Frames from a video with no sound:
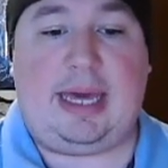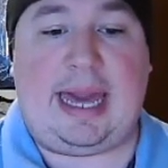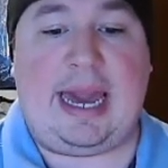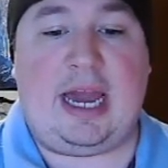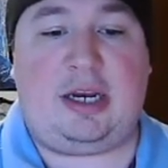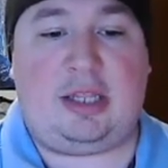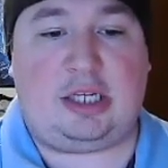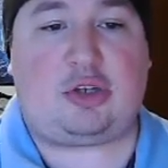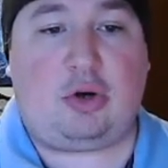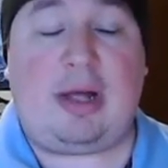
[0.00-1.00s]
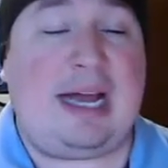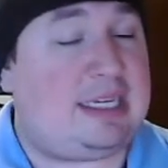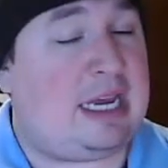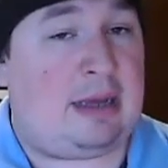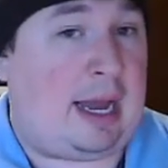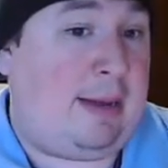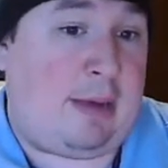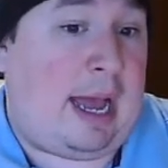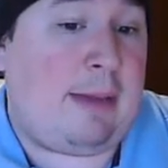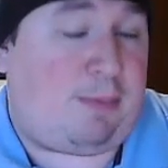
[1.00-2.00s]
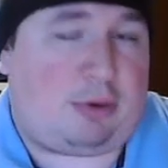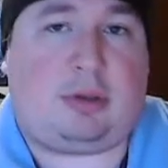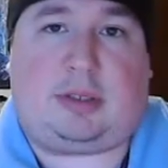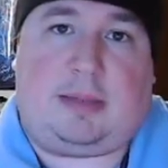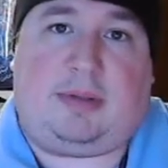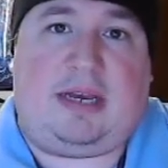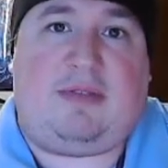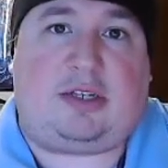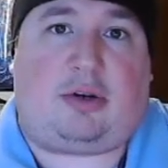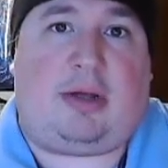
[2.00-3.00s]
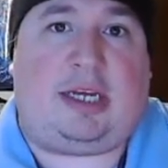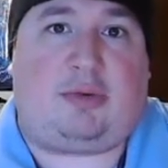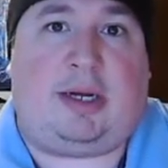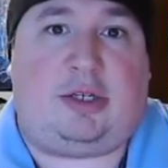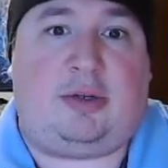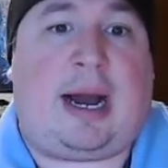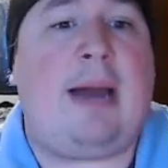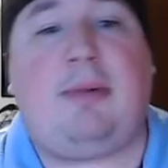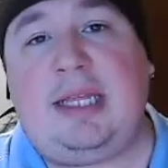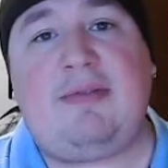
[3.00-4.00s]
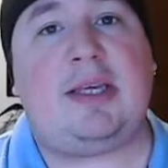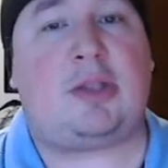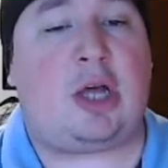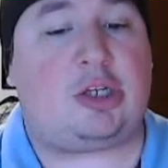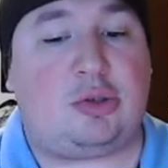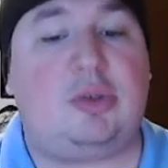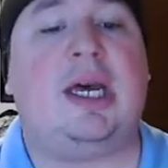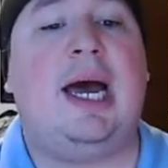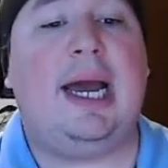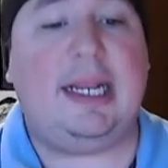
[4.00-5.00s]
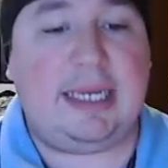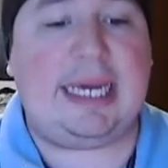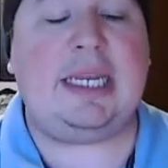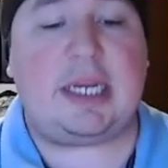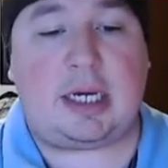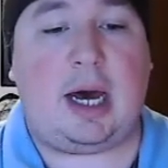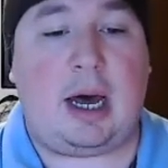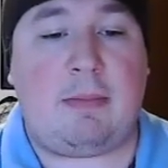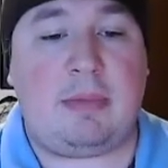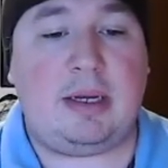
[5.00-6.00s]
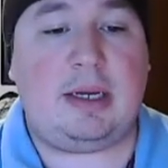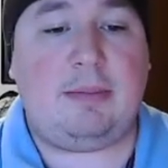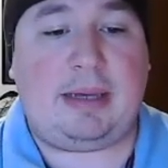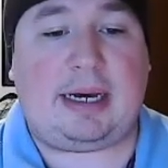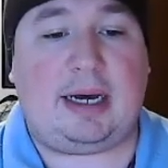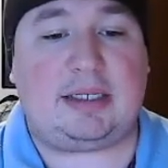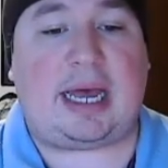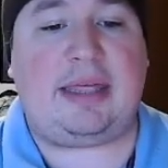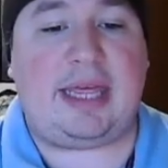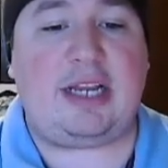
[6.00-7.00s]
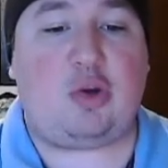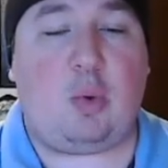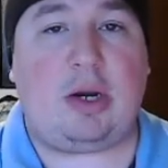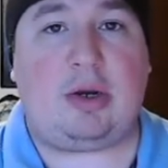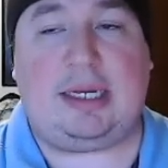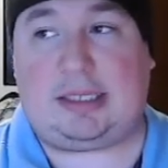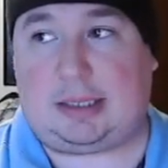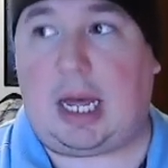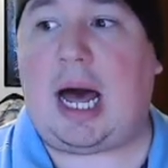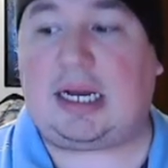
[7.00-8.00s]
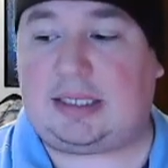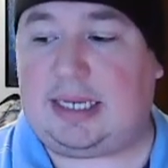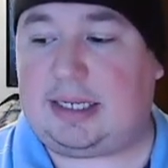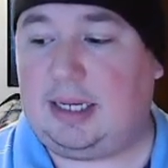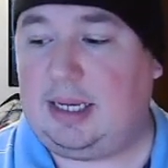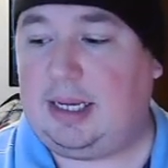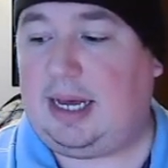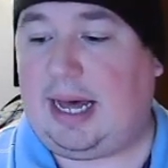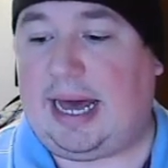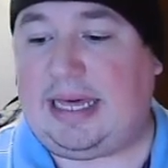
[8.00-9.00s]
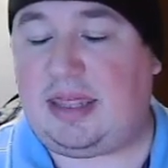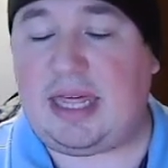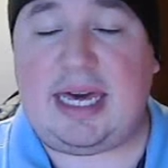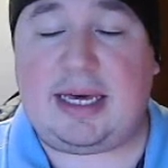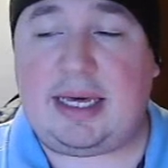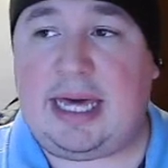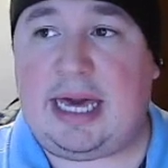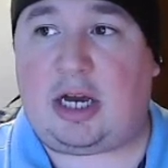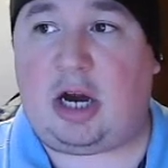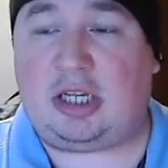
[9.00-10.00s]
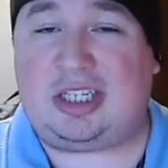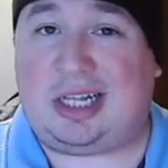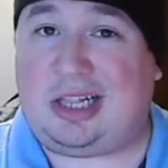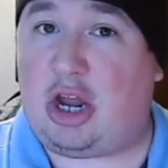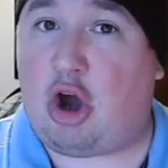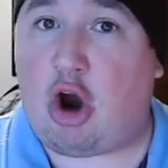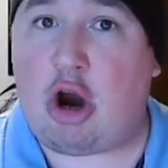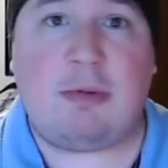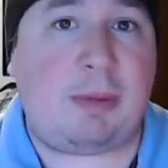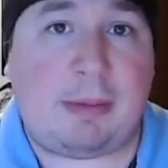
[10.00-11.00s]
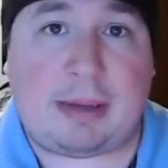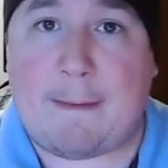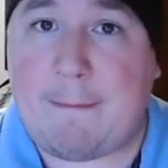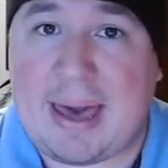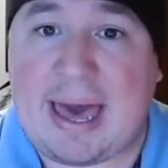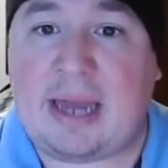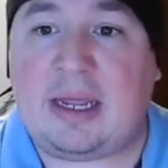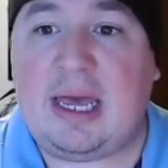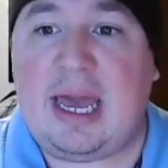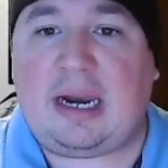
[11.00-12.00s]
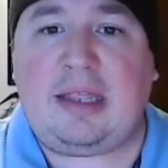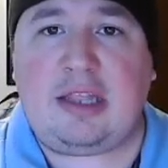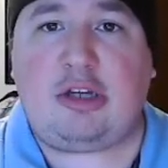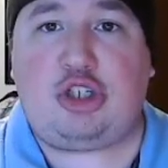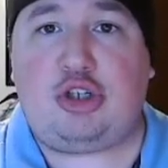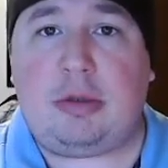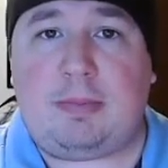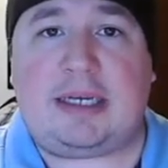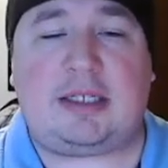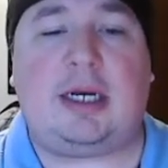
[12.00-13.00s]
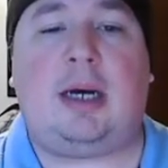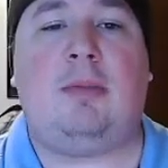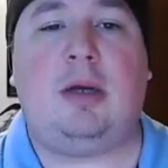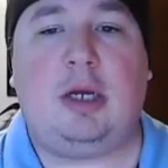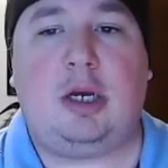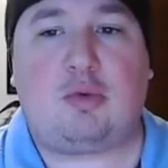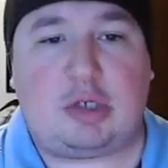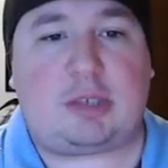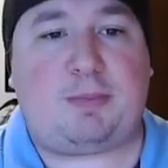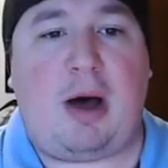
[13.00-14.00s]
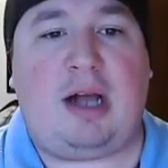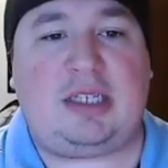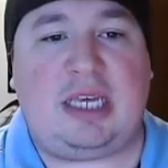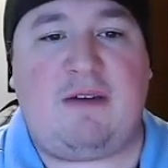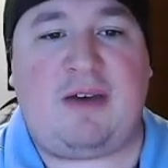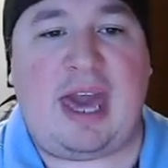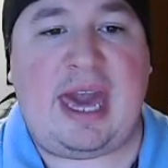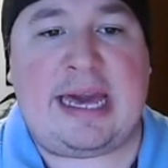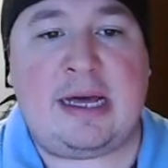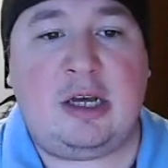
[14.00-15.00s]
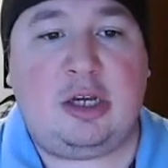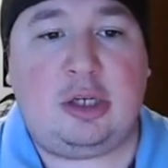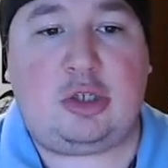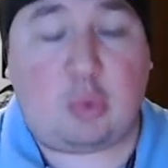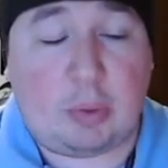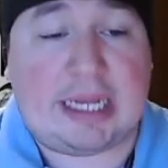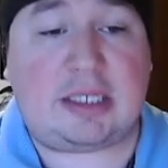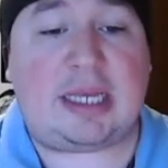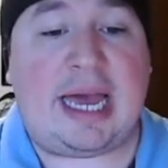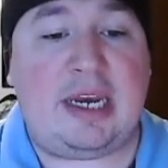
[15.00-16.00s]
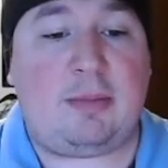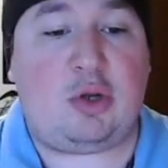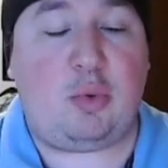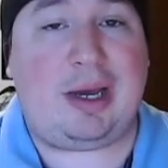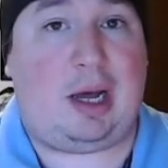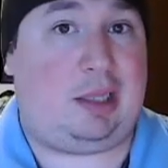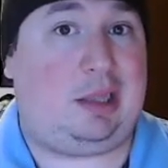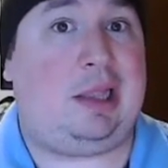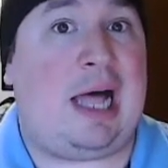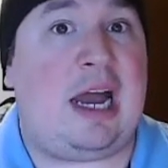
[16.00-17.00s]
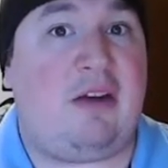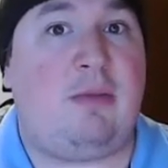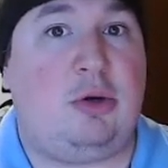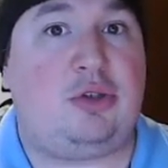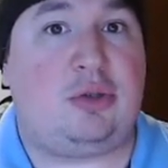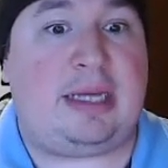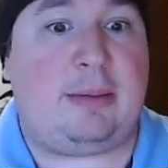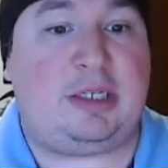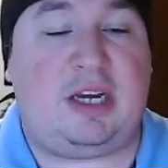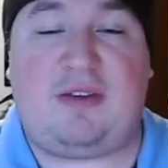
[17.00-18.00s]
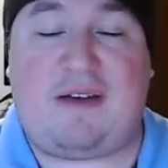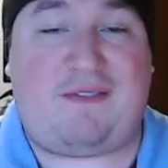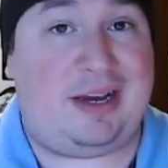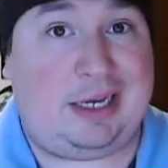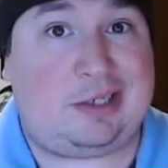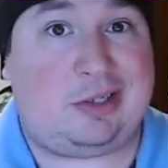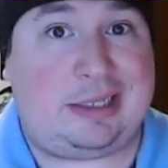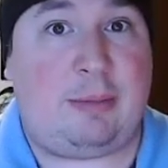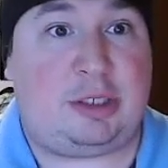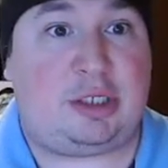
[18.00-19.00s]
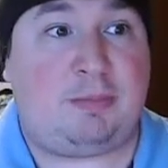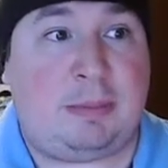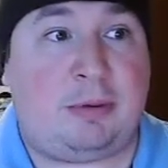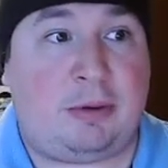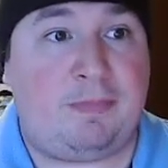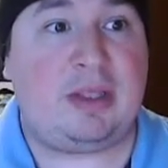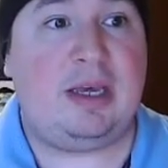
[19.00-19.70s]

And this girl has, I, I personally believe this girl has a right to sue. I believe these lawsuits need to come because I think Twitter is toxic. I think it causes a lot of harm when people get mad. And I think there should be some response if, hey, tweets end up doing a lot of emotional damage, if not financial damage to people,